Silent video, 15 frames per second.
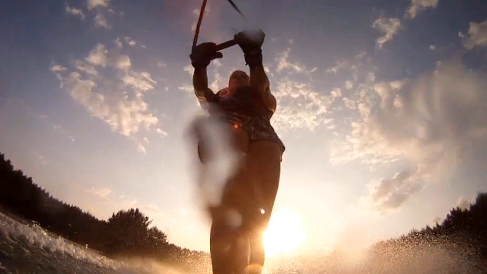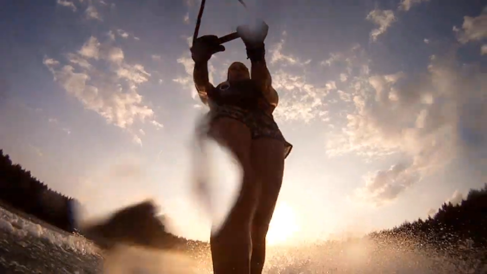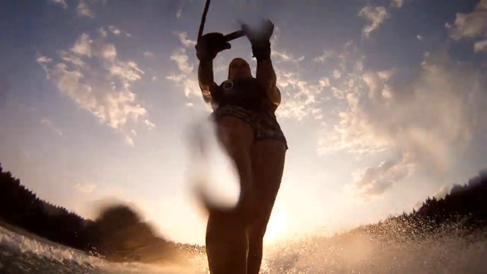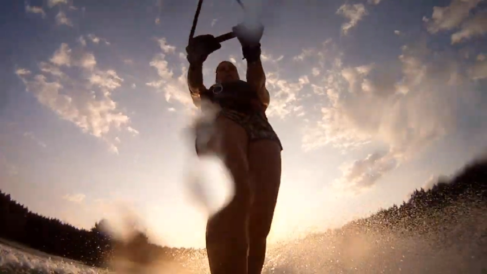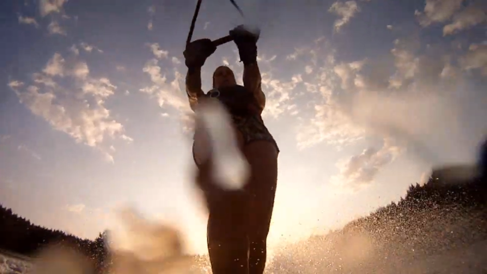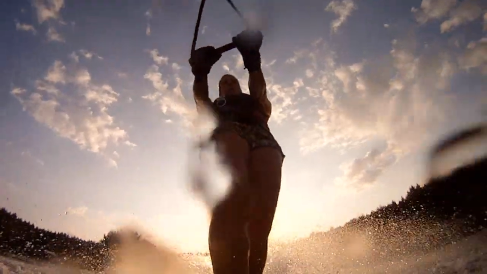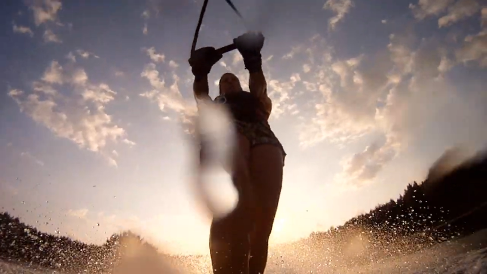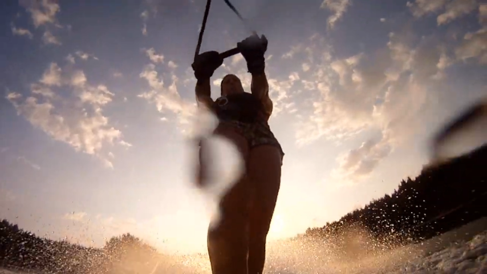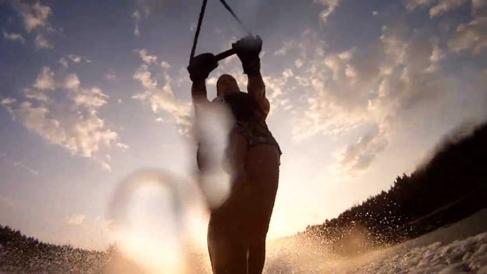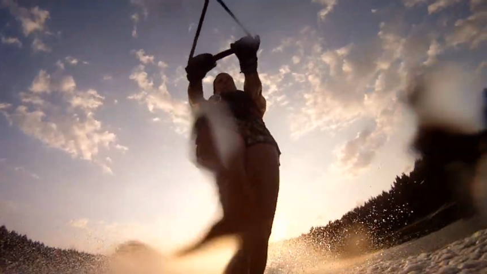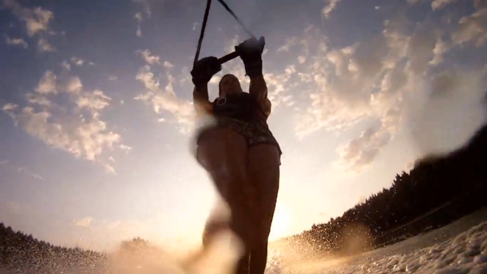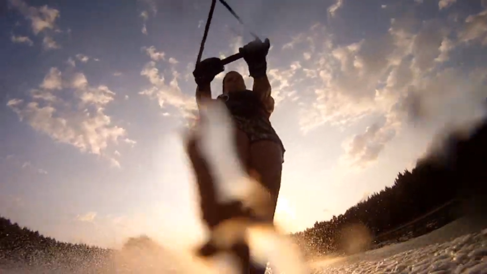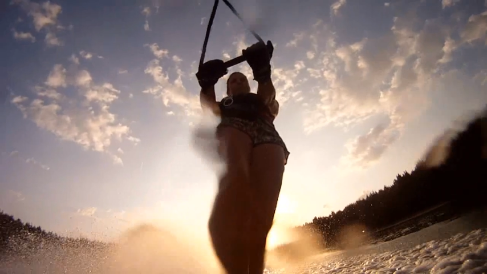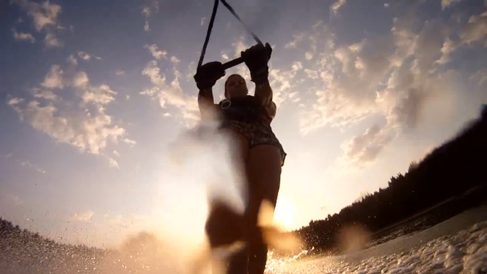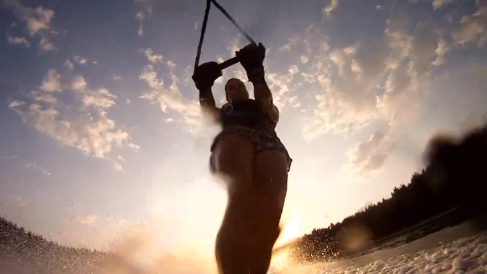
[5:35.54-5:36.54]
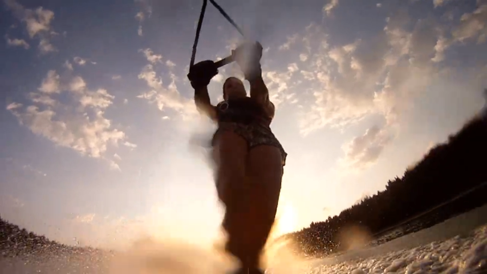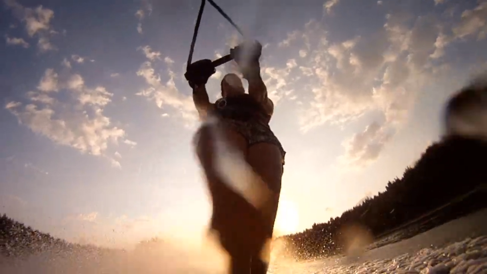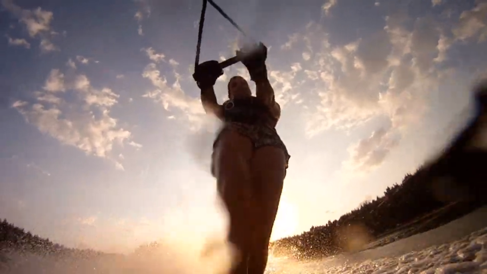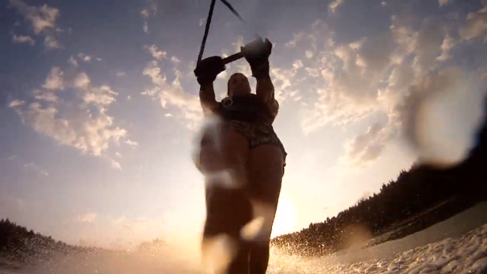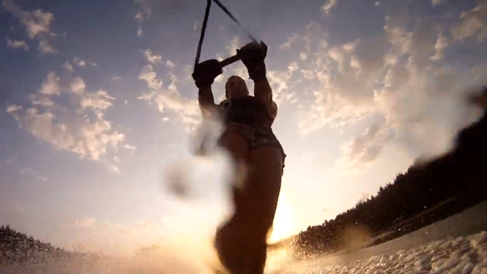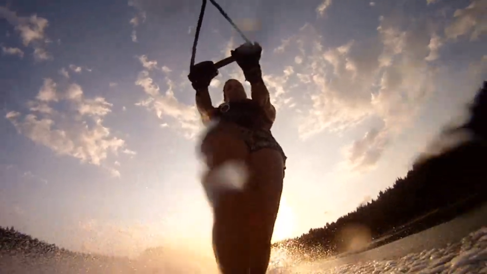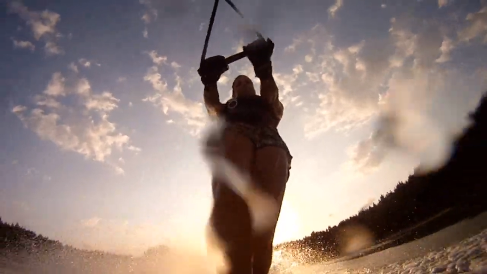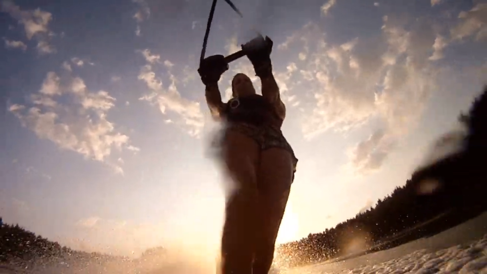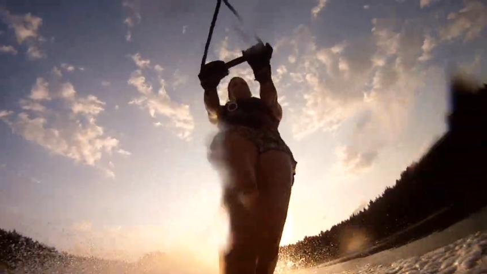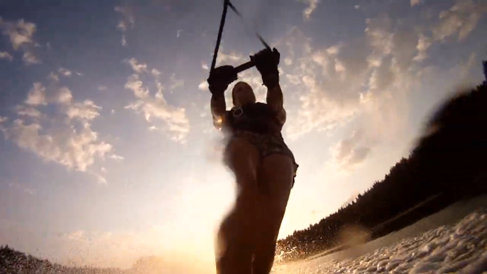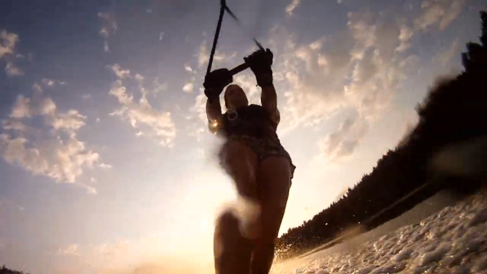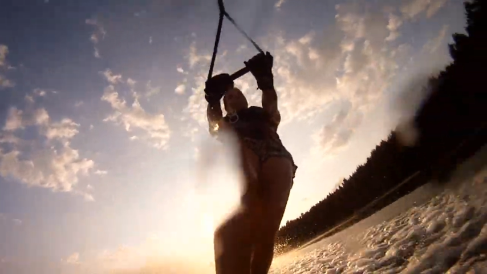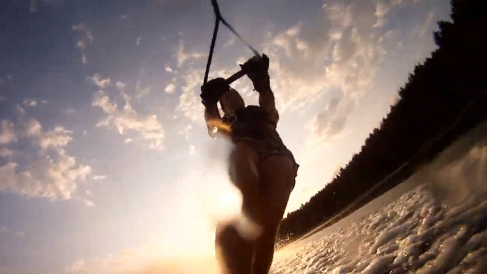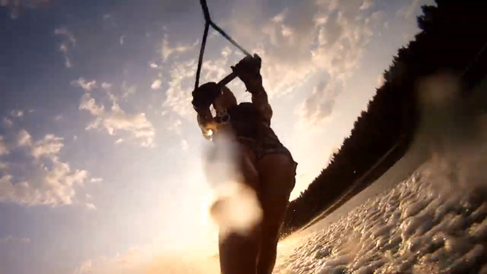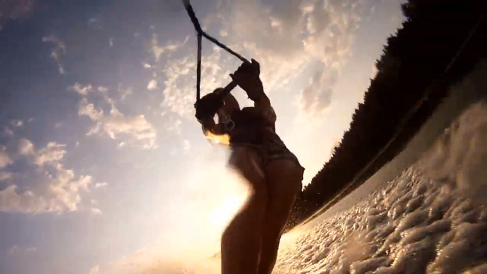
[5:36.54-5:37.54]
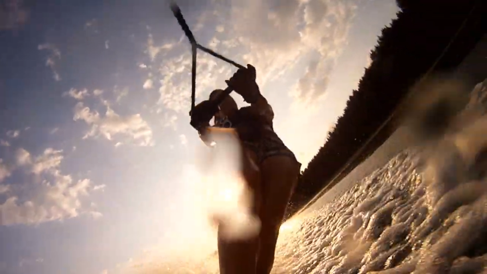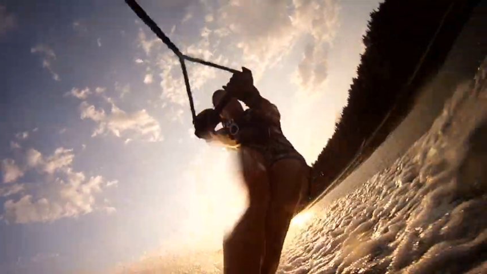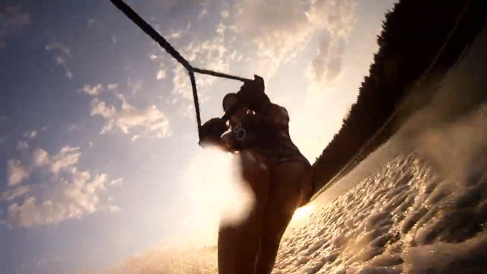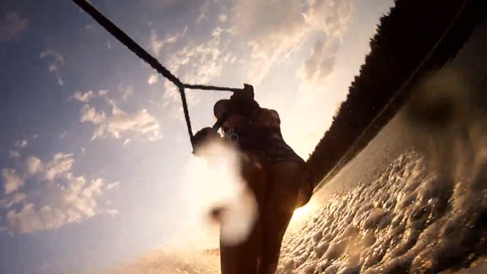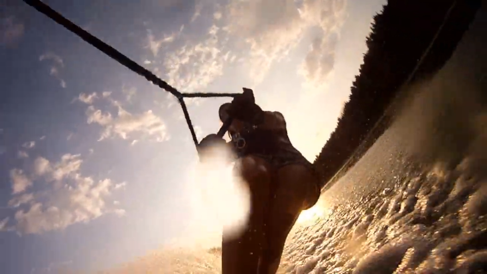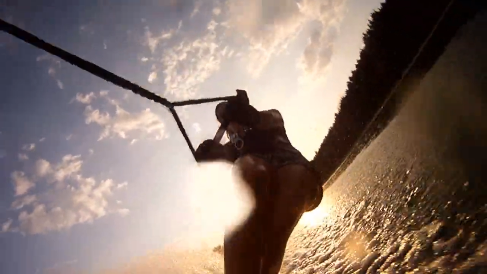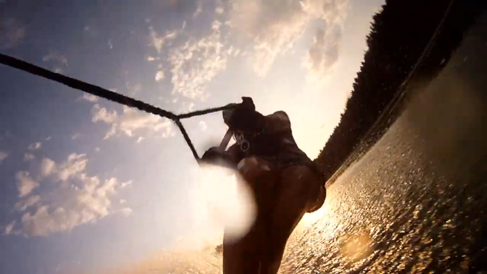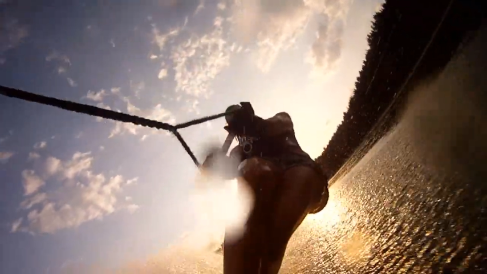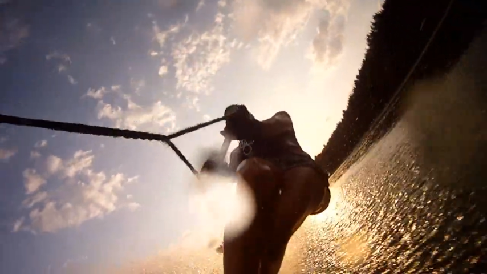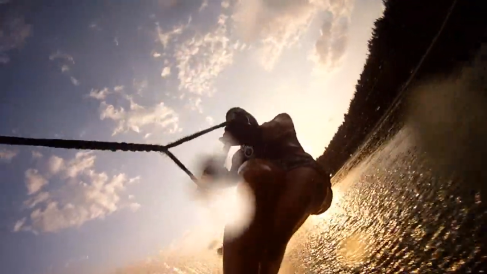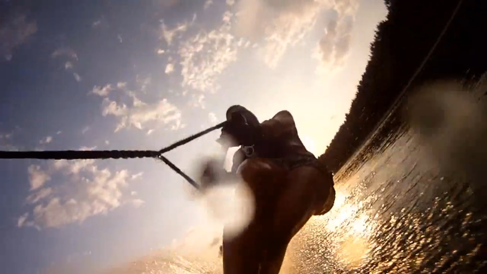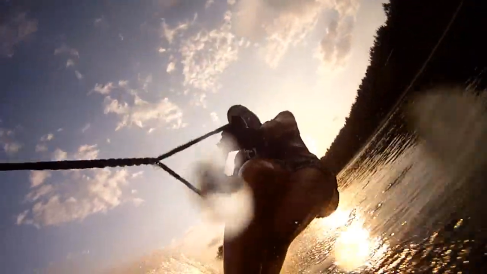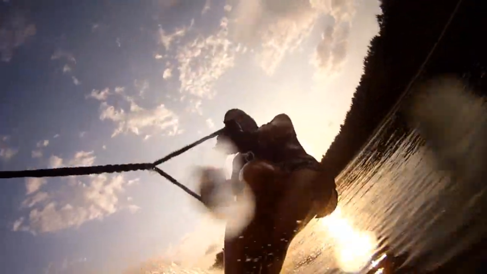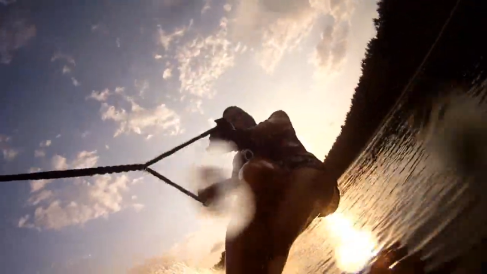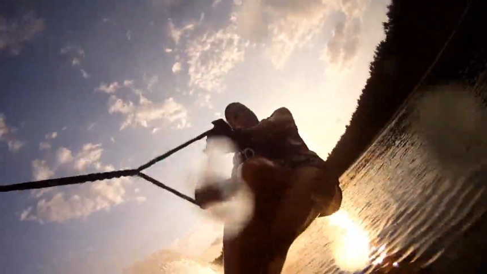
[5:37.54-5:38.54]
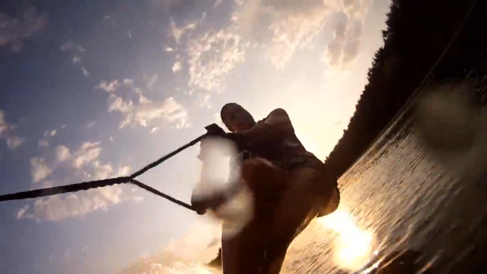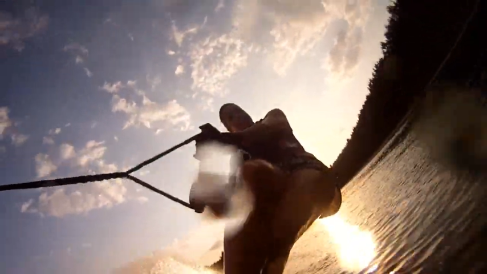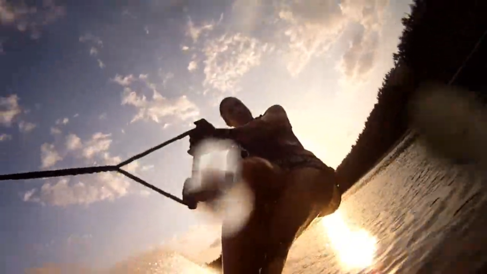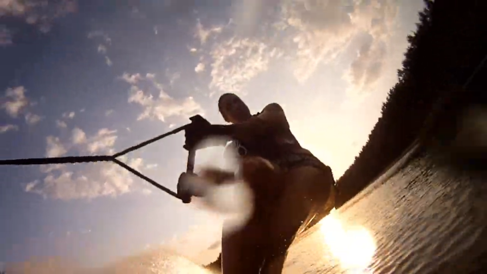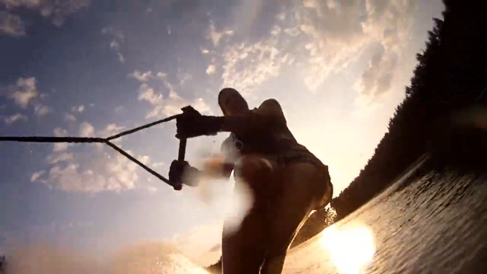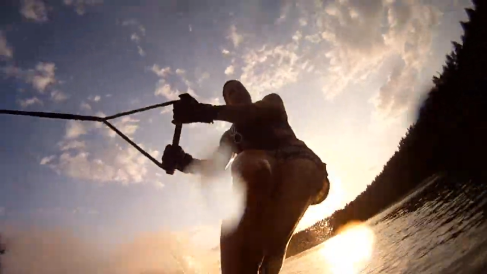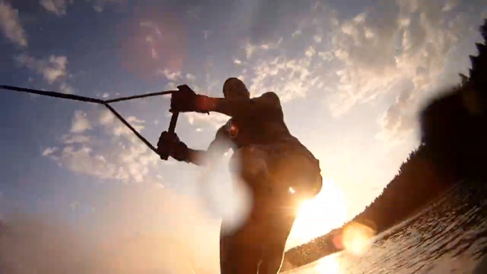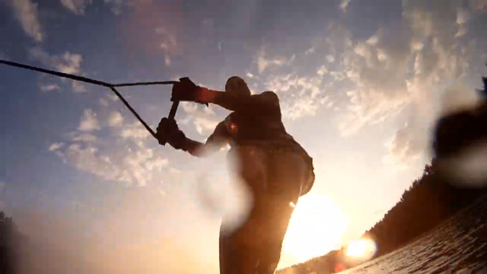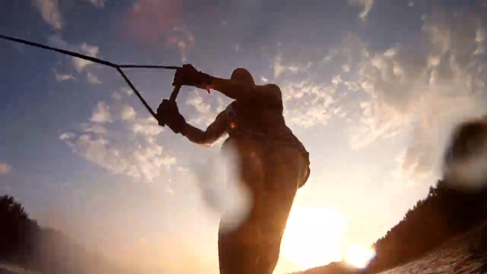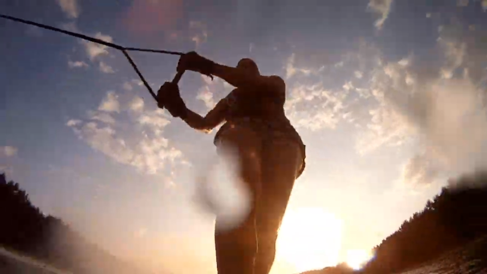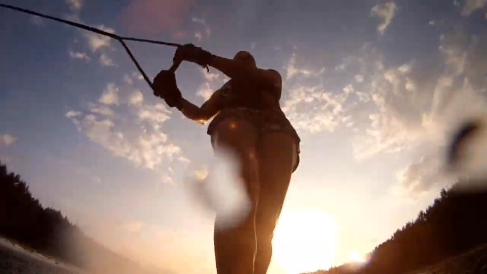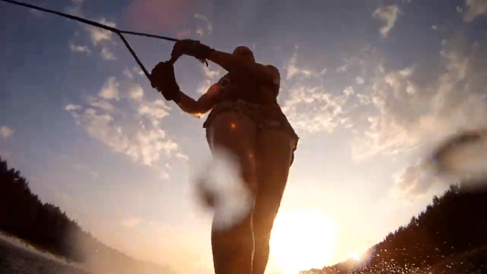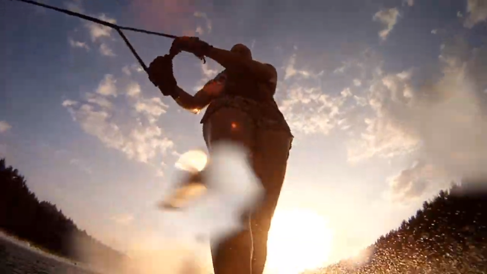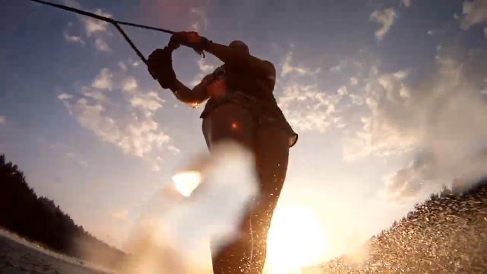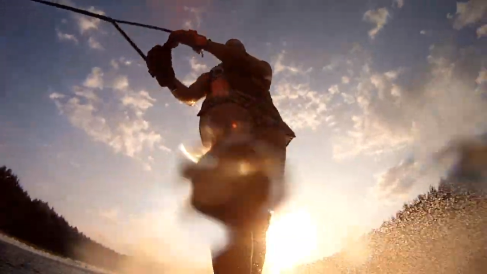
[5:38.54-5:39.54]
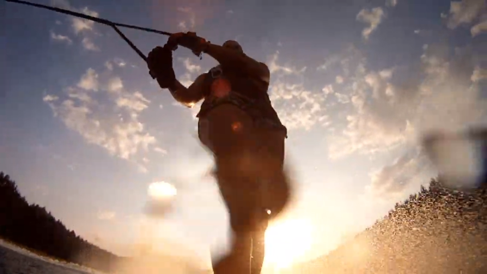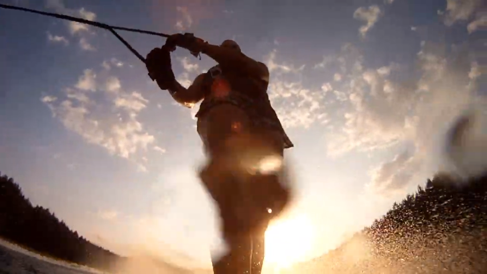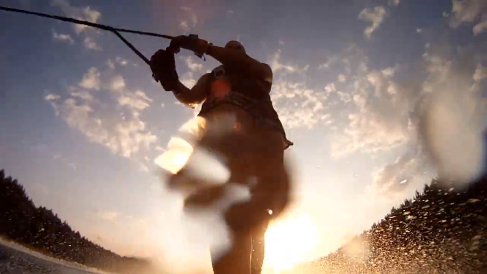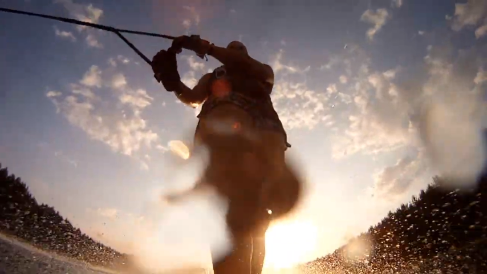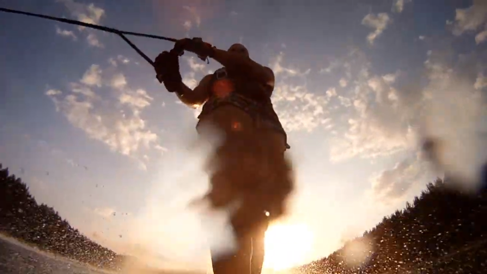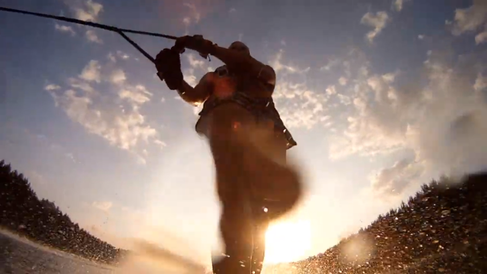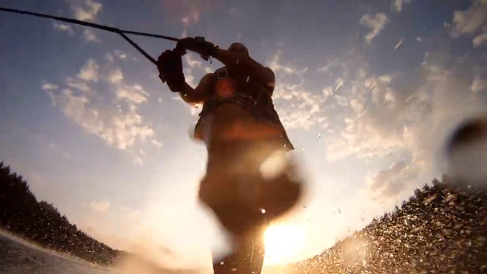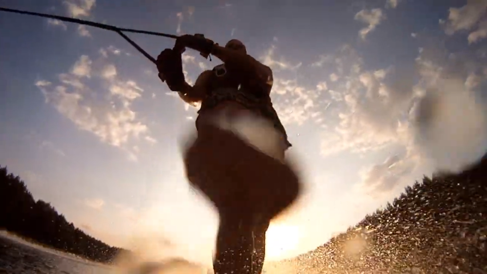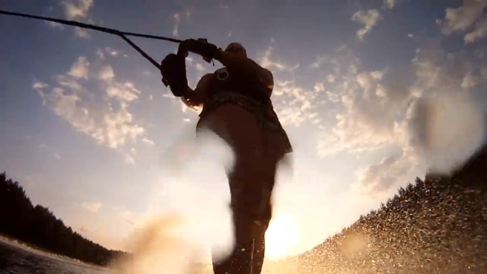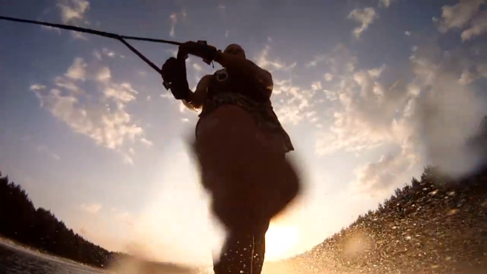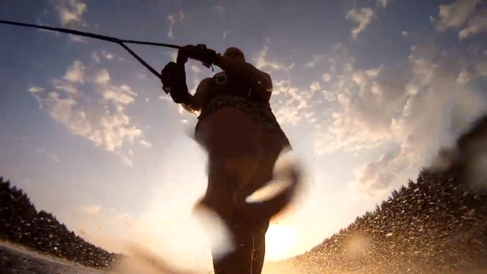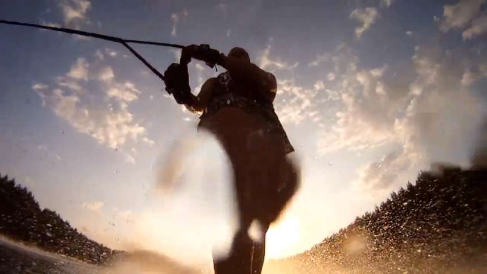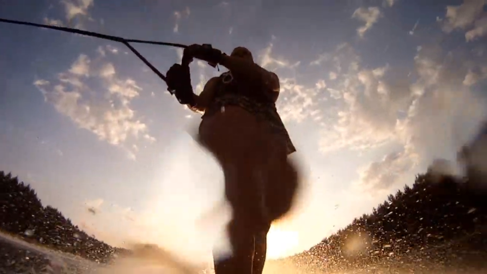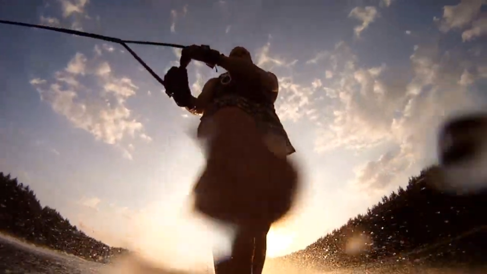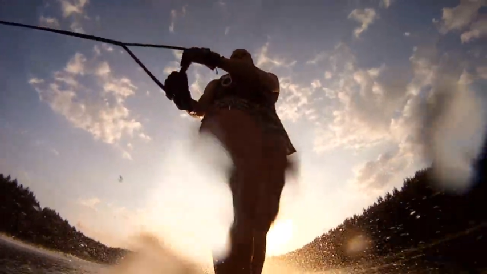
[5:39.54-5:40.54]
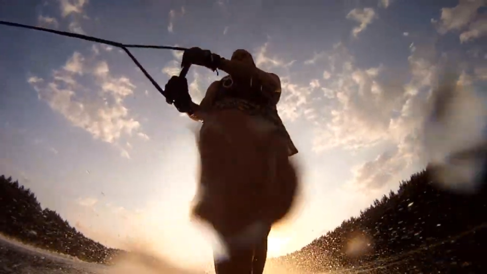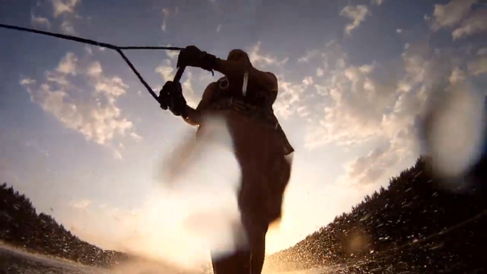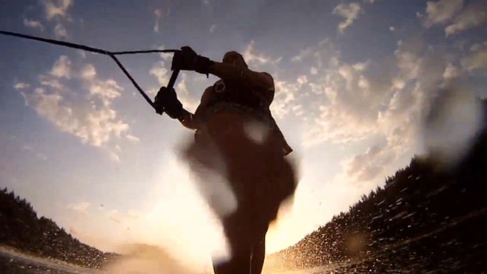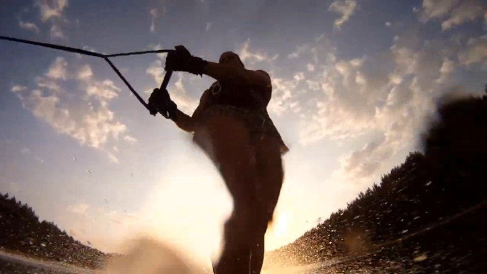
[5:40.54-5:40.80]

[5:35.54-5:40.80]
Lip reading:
No face is visible, so there are no lips to read.